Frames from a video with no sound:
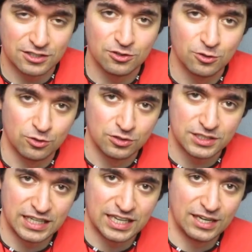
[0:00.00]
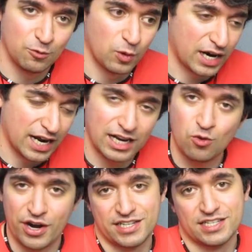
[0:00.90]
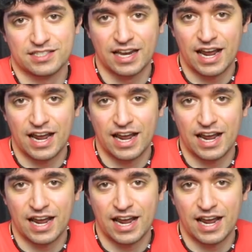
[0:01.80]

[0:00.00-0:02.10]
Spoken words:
to see what kind of questions get